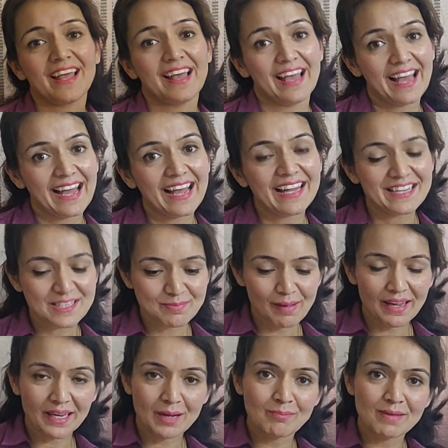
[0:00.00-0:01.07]
and
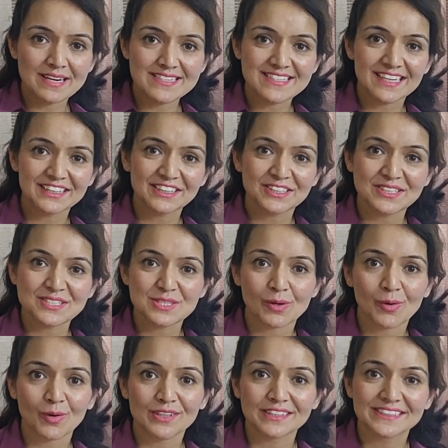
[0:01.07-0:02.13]
my comment section is
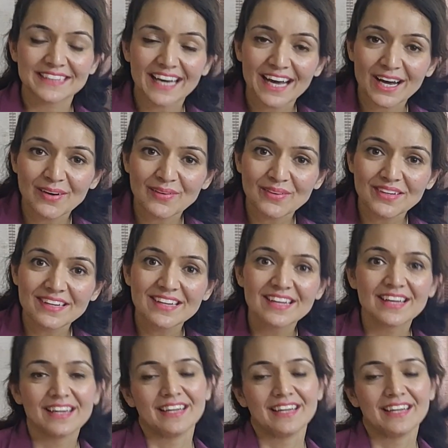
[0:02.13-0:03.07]
on down.